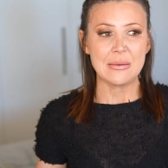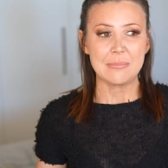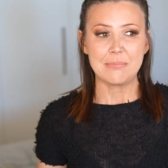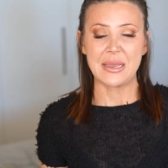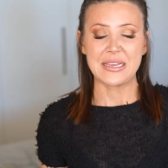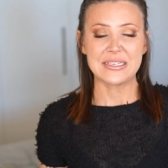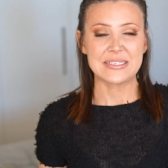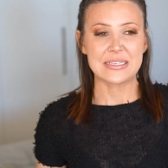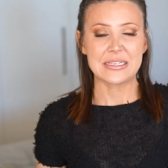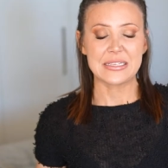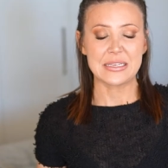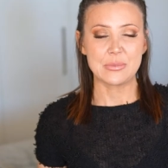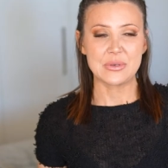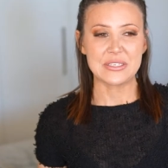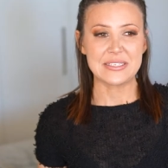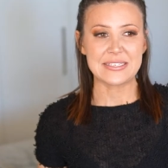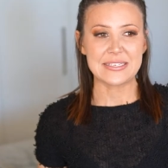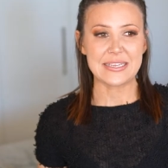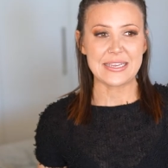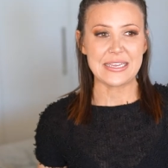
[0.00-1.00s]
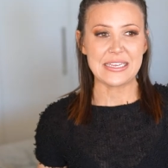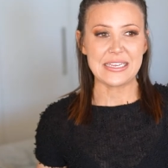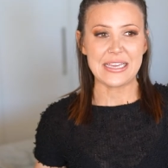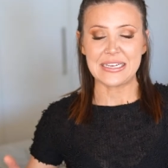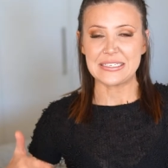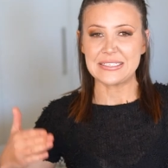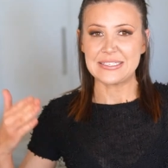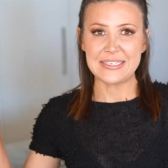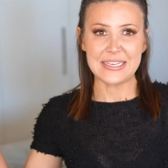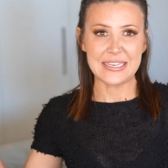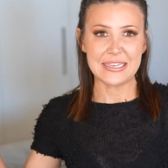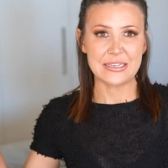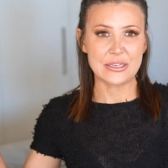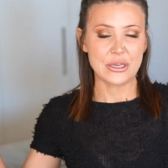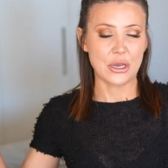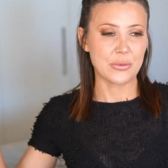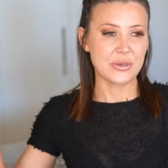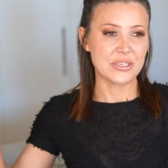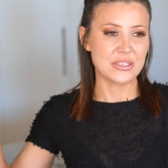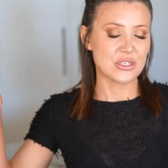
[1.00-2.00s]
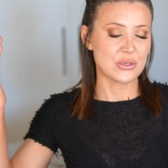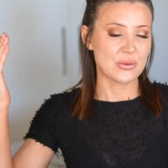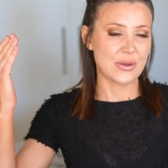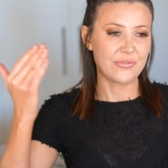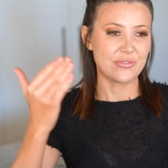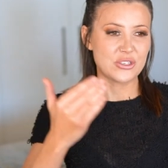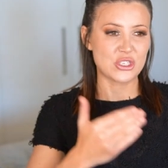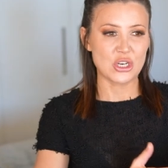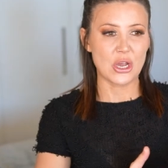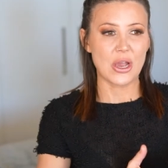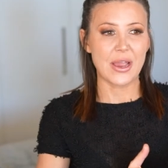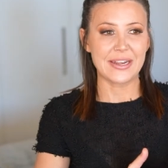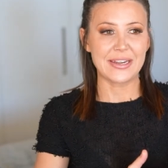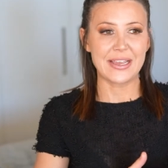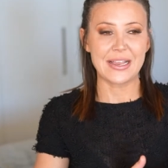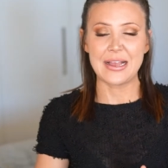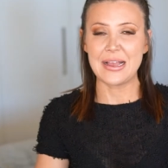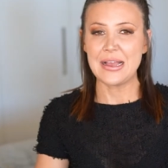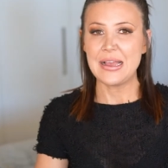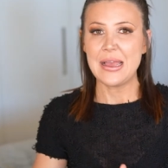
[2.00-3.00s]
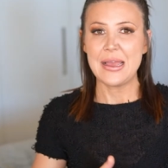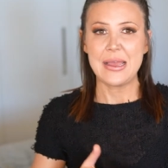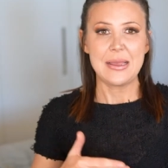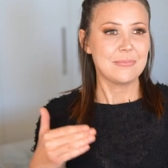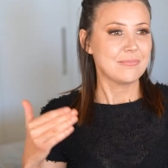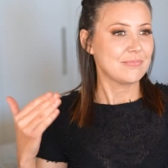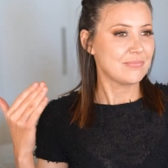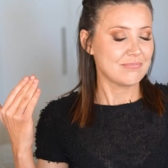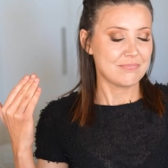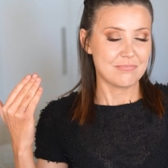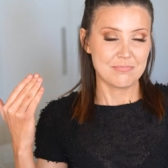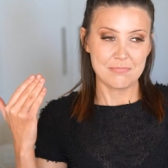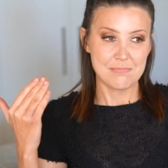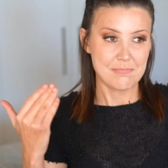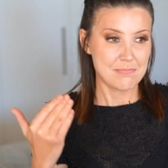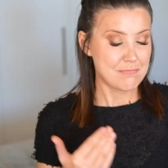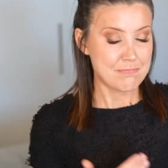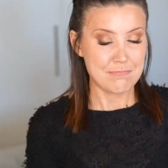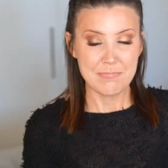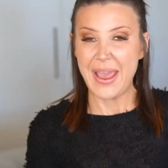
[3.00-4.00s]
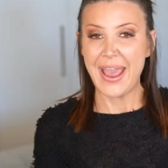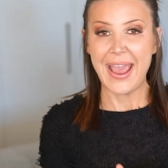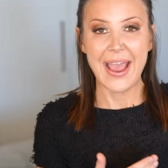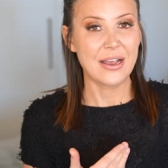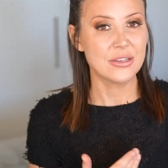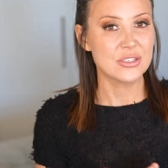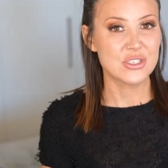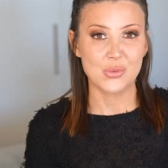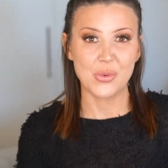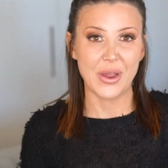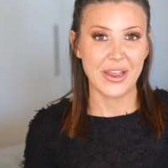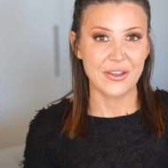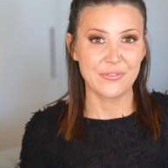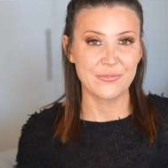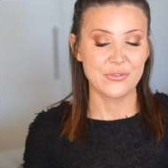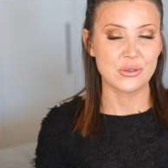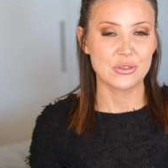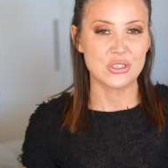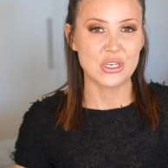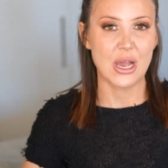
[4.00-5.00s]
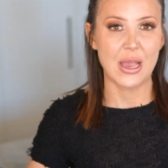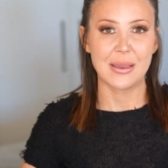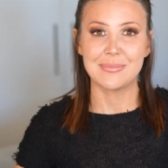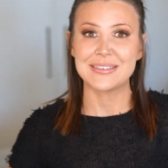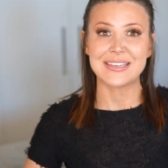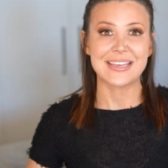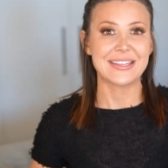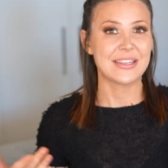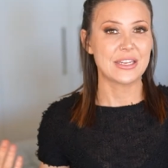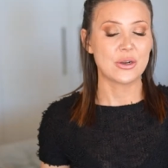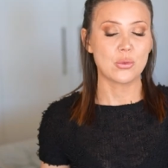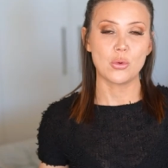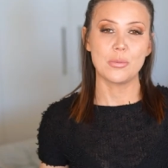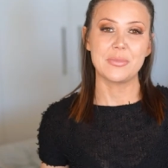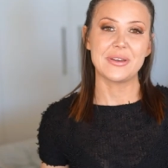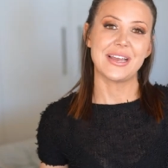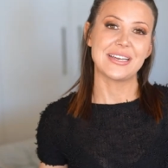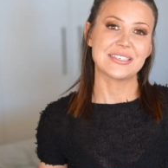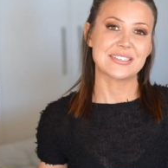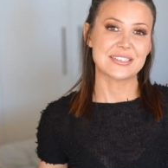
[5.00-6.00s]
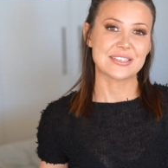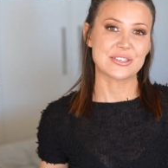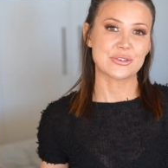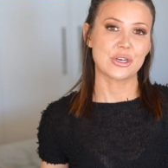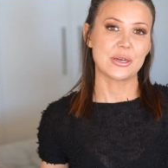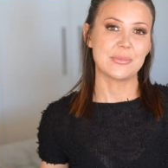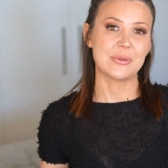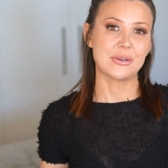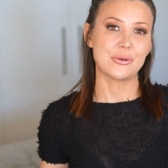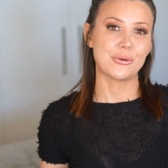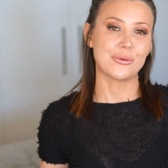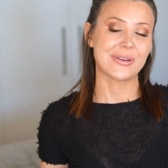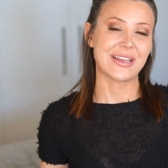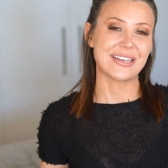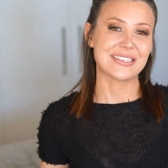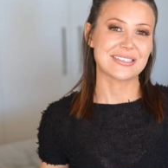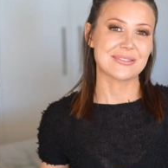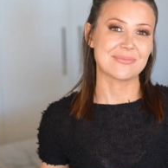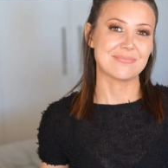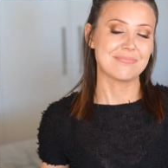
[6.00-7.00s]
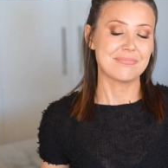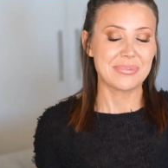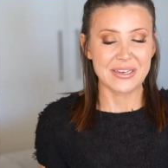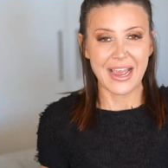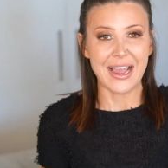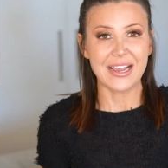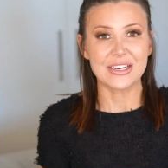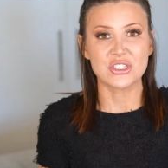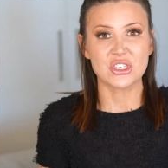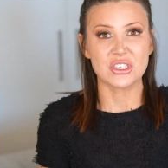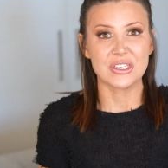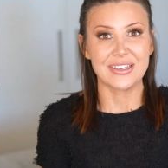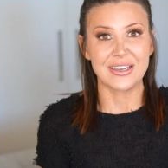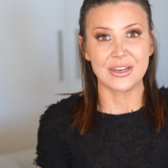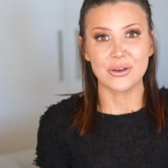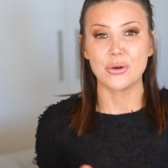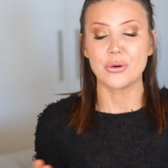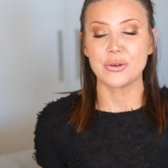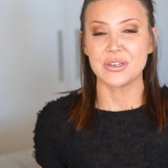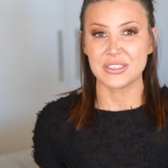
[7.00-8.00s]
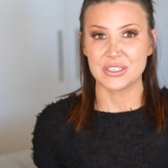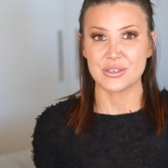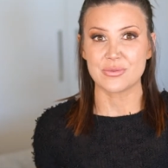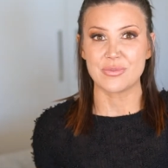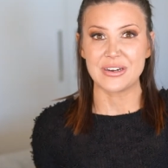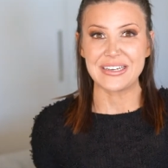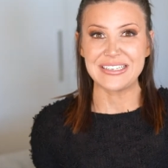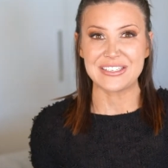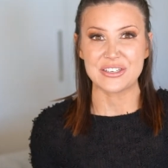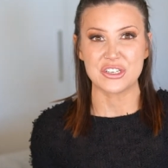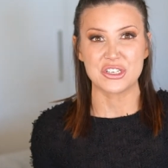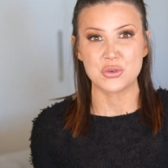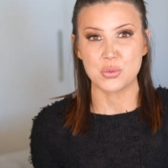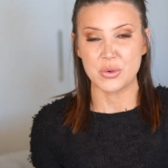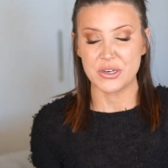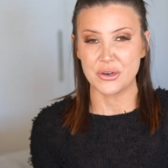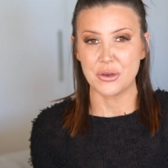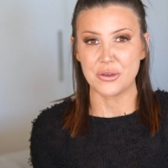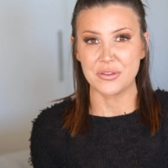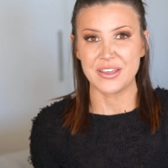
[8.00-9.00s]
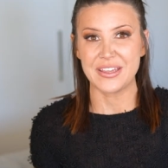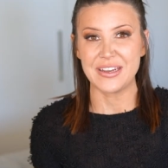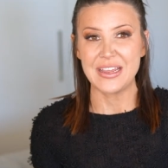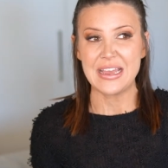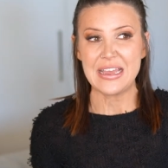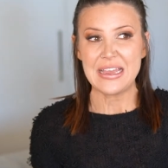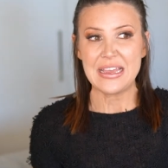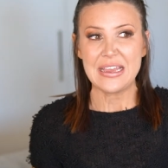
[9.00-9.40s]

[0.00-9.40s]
basically we see a dick go into a vagina, pound away a few times, and then a woman has a screaming orgasm. But actually, according to research, we know that